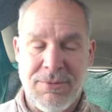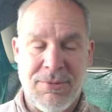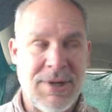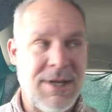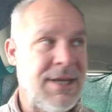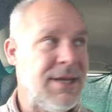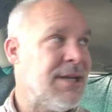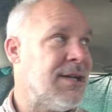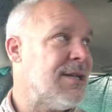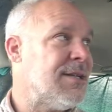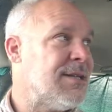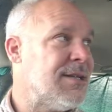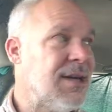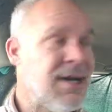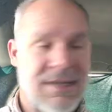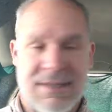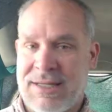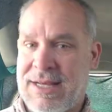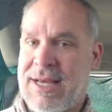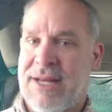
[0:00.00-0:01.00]
We
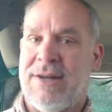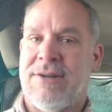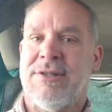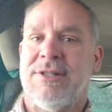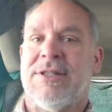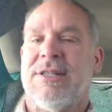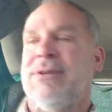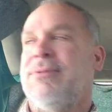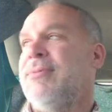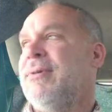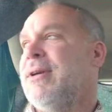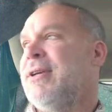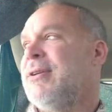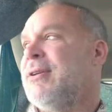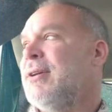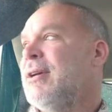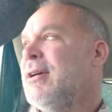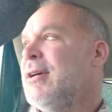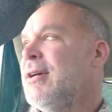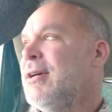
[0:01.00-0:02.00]
conduct energy.
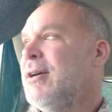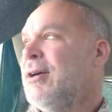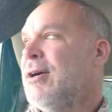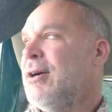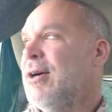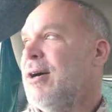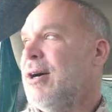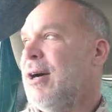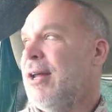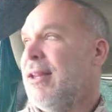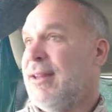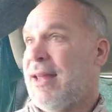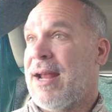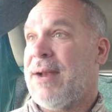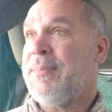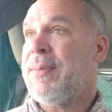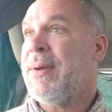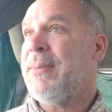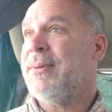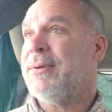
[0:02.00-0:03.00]
A
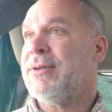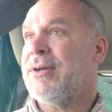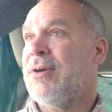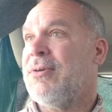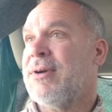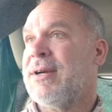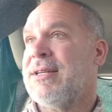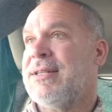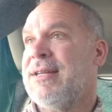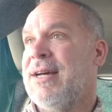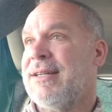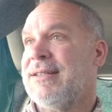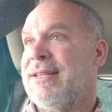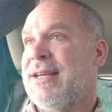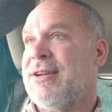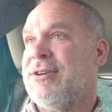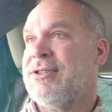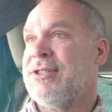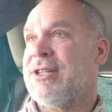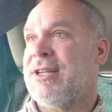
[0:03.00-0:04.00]
lot of people don't
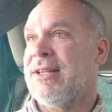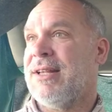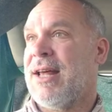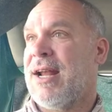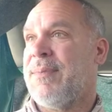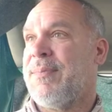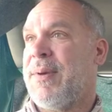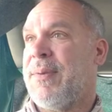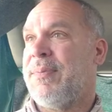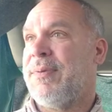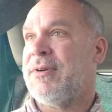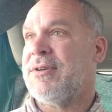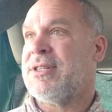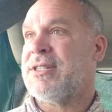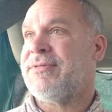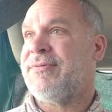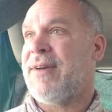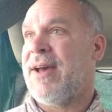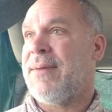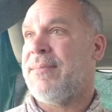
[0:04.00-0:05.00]
conduct energy. A lot of people are
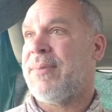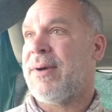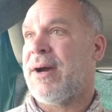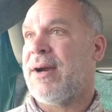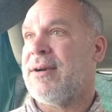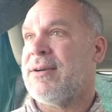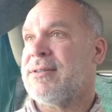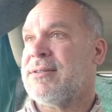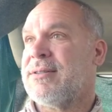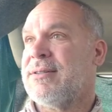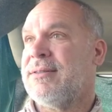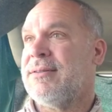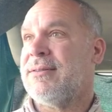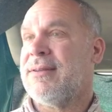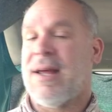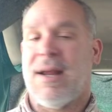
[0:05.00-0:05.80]
just vampires.